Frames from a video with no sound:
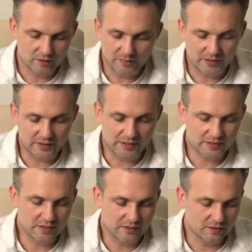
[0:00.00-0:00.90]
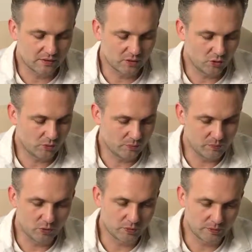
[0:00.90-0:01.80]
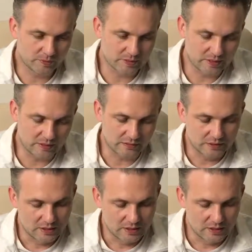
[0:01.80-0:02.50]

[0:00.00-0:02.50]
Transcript: But like I said, no problems there.